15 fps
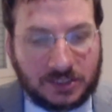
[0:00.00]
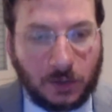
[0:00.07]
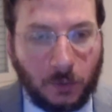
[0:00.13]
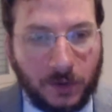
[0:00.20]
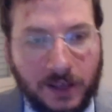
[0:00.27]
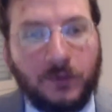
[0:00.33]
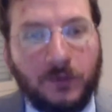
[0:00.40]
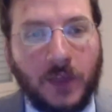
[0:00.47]

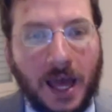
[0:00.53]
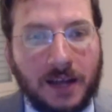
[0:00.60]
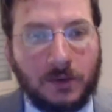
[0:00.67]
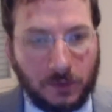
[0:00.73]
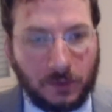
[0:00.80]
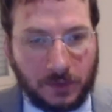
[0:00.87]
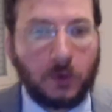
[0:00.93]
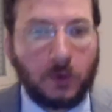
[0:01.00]
if
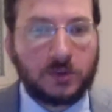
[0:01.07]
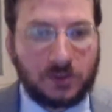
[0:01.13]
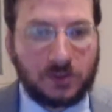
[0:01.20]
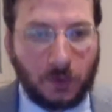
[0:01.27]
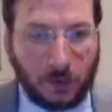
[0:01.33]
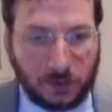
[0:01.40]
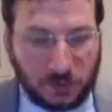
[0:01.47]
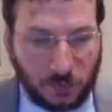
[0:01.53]
those
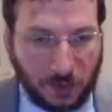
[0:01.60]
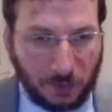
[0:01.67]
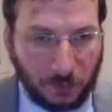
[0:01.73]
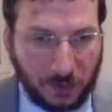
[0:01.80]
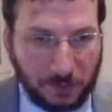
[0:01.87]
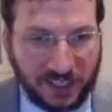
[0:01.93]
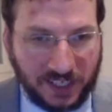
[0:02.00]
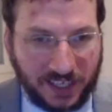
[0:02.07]
drones
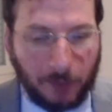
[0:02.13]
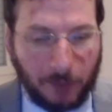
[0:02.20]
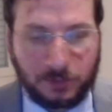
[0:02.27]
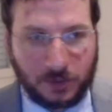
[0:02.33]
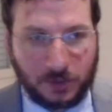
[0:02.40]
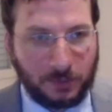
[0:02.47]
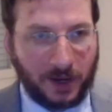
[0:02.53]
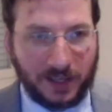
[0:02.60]
will be
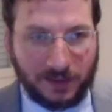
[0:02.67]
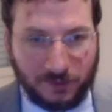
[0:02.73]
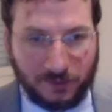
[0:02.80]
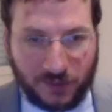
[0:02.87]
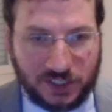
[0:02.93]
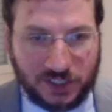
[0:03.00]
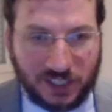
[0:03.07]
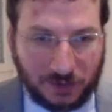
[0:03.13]
captured by the
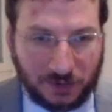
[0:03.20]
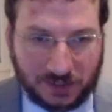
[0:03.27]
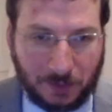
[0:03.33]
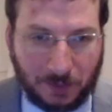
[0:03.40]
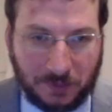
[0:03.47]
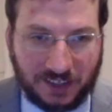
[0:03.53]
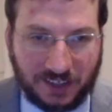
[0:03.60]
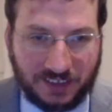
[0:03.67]
fishnet or
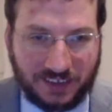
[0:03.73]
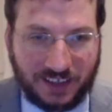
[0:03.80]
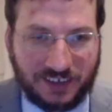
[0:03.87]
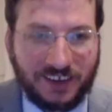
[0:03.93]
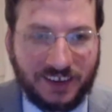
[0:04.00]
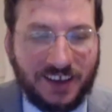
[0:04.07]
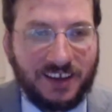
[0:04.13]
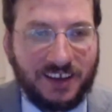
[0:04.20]
something,
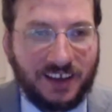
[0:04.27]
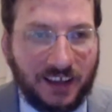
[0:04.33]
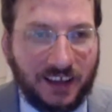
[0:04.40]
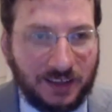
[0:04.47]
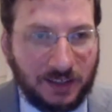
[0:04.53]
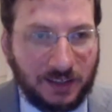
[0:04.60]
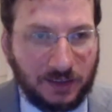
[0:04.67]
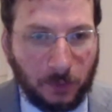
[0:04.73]
then
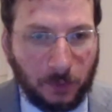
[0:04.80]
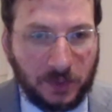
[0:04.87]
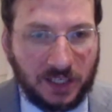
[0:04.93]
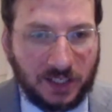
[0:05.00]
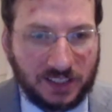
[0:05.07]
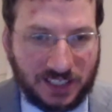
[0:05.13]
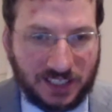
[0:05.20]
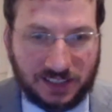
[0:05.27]
nobody
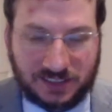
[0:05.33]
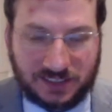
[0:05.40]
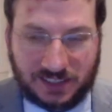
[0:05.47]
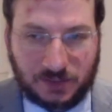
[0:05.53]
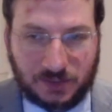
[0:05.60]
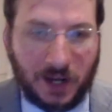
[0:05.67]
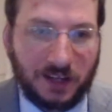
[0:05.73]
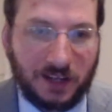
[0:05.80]
could say it's
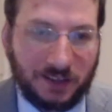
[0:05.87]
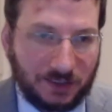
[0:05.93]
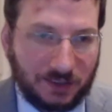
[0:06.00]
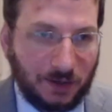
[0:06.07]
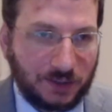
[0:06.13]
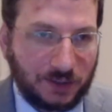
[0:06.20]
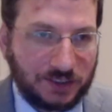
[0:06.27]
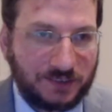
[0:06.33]
Israeli
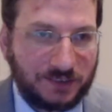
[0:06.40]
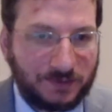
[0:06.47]
technology.